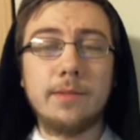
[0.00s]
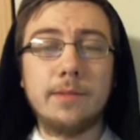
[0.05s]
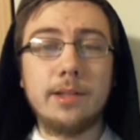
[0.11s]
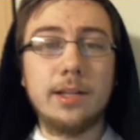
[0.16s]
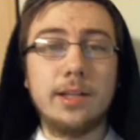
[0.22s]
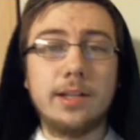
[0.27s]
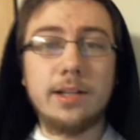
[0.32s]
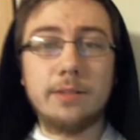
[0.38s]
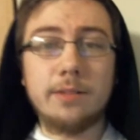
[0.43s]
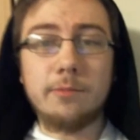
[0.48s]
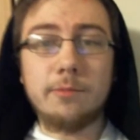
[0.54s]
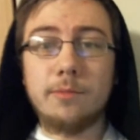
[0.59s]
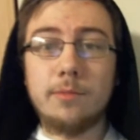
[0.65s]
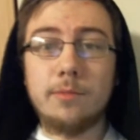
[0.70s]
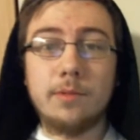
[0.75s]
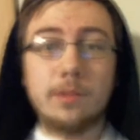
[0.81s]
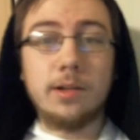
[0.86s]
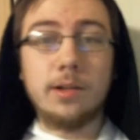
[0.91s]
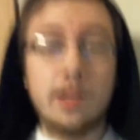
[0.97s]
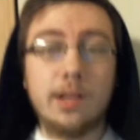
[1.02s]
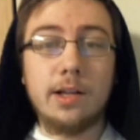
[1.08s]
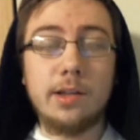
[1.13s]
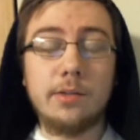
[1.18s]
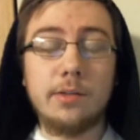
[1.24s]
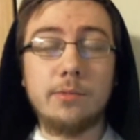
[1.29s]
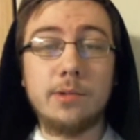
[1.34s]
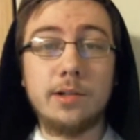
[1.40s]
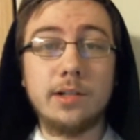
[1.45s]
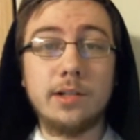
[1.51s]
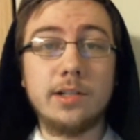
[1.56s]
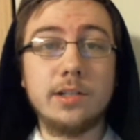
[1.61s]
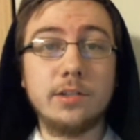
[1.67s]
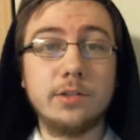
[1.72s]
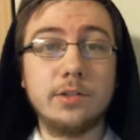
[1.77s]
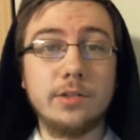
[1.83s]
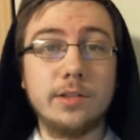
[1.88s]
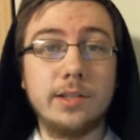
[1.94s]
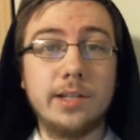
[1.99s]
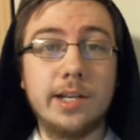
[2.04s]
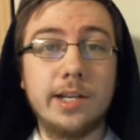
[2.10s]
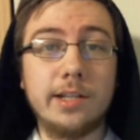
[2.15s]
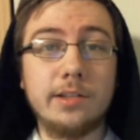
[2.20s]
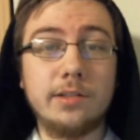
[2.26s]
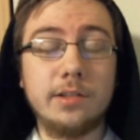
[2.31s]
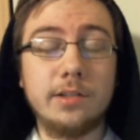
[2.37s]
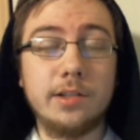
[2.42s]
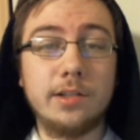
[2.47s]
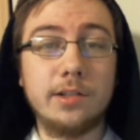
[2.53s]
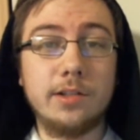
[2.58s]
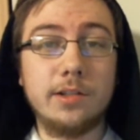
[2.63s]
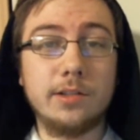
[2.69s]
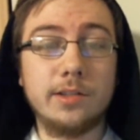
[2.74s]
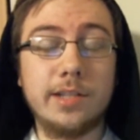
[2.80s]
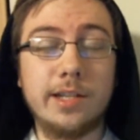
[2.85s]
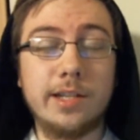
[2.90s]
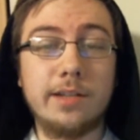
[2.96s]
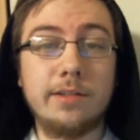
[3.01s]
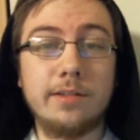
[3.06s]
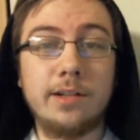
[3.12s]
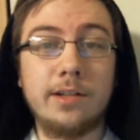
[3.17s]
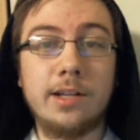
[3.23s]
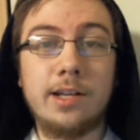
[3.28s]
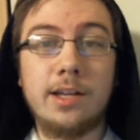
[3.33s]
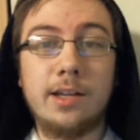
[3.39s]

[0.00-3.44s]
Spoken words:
the one country actually calls down